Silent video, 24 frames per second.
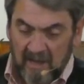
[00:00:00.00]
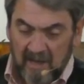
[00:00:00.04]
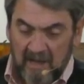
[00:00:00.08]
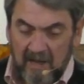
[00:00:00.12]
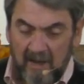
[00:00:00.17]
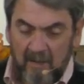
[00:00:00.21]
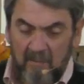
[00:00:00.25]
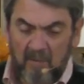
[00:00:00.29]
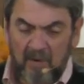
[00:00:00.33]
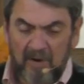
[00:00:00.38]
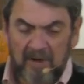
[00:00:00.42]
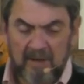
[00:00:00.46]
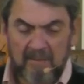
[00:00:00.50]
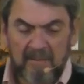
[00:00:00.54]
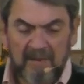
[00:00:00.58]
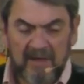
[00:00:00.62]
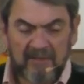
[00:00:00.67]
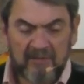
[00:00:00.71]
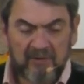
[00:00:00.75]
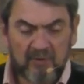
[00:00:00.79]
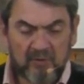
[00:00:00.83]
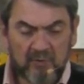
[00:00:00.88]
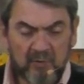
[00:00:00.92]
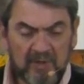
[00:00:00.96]
I'm going to look at
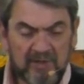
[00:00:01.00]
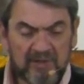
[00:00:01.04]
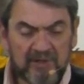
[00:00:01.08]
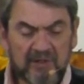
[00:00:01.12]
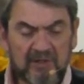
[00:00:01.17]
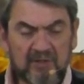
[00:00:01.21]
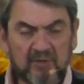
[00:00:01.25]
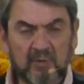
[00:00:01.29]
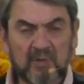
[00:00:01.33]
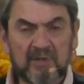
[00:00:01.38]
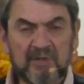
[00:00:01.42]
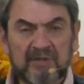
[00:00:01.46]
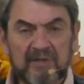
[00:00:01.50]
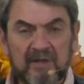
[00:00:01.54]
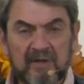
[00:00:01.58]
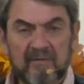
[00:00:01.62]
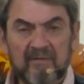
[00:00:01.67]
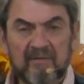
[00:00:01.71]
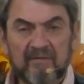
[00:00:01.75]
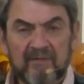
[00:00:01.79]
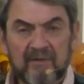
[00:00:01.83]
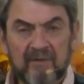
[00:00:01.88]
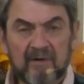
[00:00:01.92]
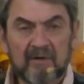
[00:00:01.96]
Matthew 26,
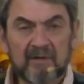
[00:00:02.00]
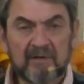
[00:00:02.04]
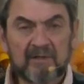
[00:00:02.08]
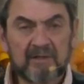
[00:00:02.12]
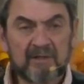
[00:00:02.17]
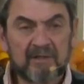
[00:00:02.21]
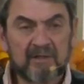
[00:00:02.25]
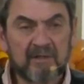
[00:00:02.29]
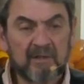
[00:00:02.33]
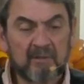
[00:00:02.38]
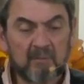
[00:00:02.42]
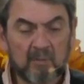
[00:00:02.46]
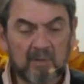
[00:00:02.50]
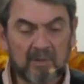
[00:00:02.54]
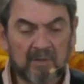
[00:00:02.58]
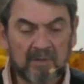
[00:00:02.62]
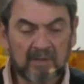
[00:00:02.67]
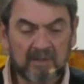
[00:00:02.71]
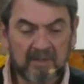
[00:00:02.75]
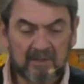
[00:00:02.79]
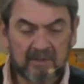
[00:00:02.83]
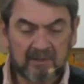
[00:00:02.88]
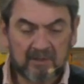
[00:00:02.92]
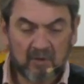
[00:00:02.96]
27 first, and then we'll
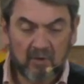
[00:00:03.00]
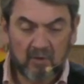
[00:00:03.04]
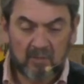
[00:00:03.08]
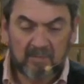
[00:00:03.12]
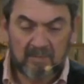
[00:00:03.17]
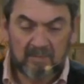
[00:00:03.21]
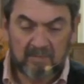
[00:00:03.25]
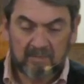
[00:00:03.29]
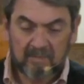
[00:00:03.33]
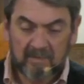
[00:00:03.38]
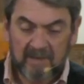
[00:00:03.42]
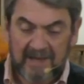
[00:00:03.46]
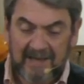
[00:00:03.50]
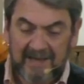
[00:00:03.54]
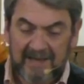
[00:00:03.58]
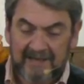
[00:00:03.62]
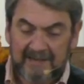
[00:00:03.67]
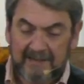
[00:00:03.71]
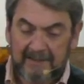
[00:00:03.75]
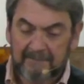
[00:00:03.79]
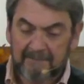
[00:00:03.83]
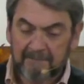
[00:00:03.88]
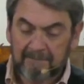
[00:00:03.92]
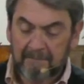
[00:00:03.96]
look at Job
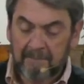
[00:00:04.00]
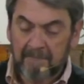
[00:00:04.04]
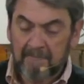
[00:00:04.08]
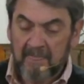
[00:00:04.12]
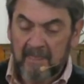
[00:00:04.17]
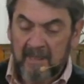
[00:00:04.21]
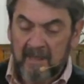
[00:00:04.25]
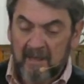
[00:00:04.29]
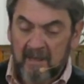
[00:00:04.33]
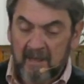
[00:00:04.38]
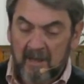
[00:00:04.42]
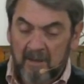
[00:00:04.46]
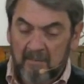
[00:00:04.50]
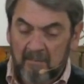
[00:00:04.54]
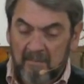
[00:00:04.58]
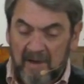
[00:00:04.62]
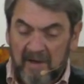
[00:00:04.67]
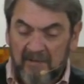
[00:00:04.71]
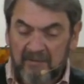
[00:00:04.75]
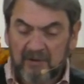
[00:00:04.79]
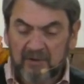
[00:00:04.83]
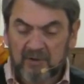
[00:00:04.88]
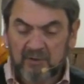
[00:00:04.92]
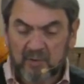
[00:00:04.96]
9.
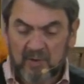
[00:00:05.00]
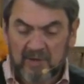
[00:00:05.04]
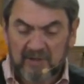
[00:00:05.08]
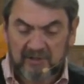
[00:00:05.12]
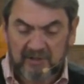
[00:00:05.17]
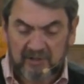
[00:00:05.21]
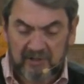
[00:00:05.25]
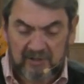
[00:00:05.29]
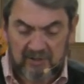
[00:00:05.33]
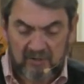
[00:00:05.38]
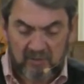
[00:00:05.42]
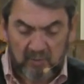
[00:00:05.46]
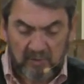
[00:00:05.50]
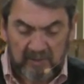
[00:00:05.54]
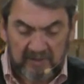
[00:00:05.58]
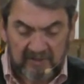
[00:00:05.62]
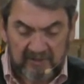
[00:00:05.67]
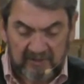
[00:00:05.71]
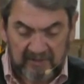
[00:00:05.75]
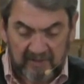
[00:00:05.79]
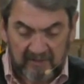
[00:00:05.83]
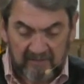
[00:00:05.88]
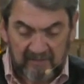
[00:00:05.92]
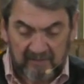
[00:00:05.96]
Matthew 26,
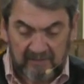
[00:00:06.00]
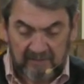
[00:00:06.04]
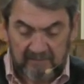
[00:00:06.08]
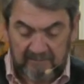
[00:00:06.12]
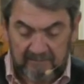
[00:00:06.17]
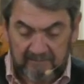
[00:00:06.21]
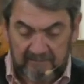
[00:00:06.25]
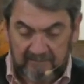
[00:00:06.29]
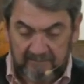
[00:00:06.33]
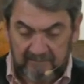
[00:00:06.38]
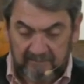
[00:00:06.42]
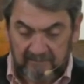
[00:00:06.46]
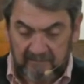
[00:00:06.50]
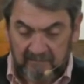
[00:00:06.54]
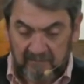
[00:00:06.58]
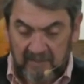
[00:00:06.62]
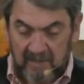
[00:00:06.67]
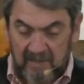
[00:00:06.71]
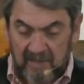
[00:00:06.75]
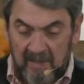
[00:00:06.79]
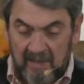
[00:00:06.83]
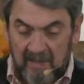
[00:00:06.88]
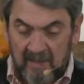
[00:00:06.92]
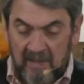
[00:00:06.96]
27.
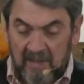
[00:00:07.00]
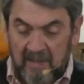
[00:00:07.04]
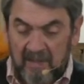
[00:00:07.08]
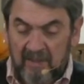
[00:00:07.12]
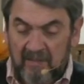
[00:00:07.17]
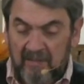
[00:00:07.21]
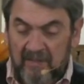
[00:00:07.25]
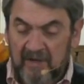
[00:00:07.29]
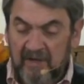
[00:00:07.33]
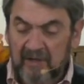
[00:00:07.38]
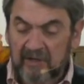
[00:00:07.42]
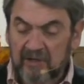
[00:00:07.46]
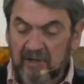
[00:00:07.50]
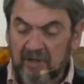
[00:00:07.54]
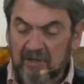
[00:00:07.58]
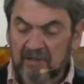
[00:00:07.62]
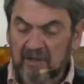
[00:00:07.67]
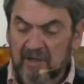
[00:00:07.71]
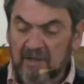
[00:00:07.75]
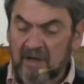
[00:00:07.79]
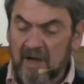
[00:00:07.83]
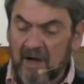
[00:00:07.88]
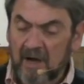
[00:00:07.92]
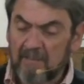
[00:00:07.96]
Then he took
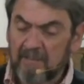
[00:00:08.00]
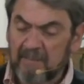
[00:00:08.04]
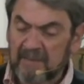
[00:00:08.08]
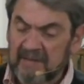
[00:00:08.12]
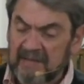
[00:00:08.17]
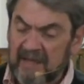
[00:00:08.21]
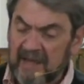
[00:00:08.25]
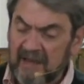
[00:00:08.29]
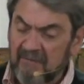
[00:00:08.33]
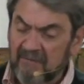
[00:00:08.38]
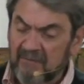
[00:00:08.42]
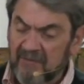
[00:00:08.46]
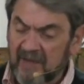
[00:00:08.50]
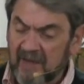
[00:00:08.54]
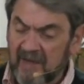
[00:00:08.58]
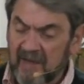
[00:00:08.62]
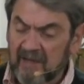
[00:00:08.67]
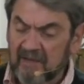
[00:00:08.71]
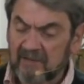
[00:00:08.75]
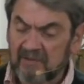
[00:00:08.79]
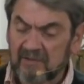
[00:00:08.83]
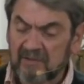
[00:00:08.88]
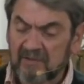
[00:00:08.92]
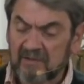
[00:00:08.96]
the cup and gave
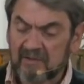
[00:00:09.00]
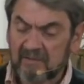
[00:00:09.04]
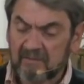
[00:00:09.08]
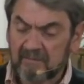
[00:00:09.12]
thanks